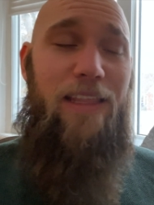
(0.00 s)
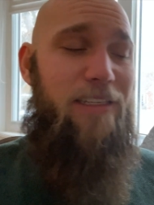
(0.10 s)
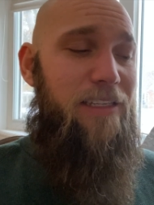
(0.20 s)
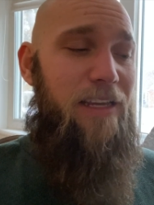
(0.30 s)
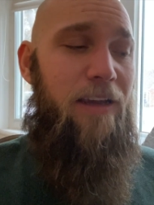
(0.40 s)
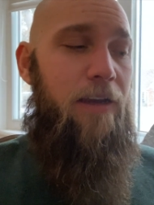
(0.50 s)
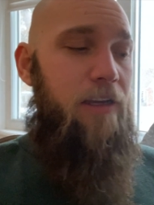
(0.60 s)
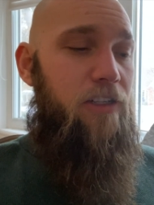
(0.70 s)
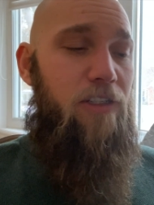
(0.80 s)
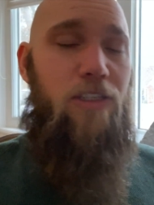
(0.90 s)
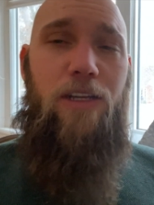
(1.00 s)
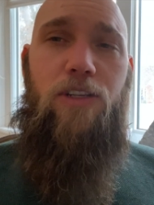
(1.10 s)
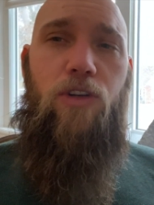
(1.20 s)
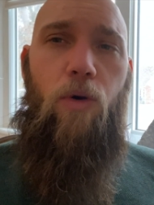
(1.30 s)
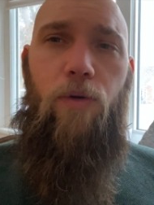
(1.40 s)
This is just
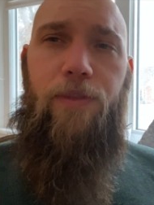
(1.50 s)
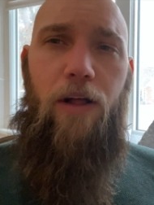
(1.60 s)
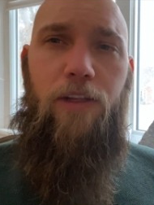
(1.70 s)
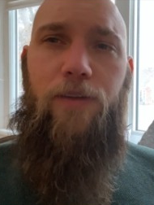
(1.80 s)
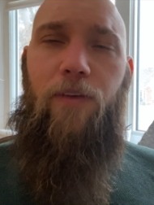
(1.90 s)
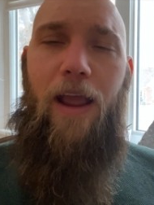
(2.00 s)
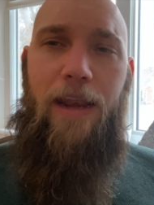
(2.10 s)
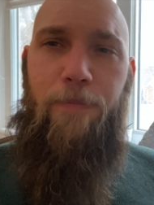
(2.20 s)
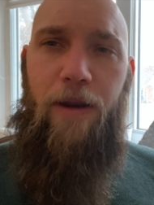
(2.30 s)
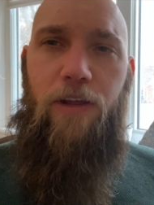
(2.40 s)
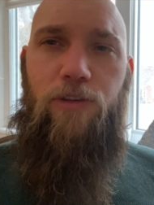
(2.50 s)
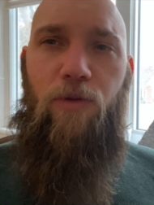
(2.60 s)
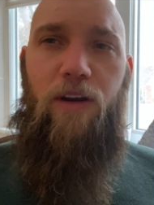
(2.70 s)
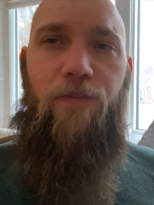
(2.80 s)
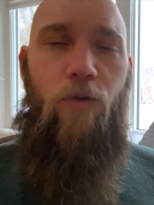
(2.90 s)
such gold knowledge for anybody who's
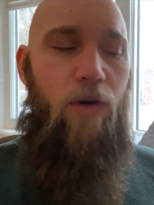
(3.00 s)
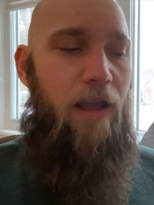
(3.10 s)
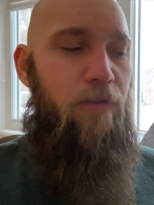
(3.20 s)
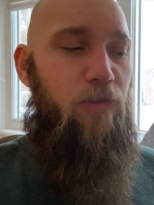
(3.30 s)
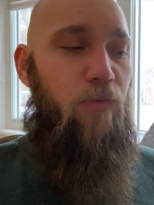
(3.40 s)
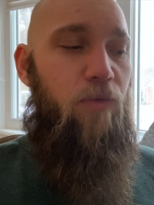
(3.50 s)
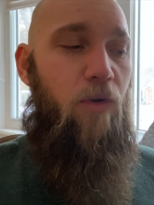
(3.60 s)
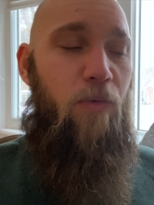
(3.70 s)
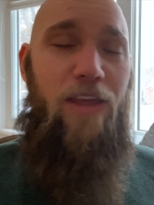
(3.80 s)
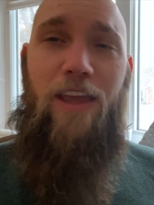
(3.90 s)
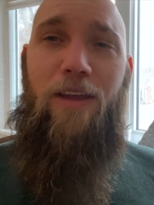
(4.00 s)
working 40 hours a week.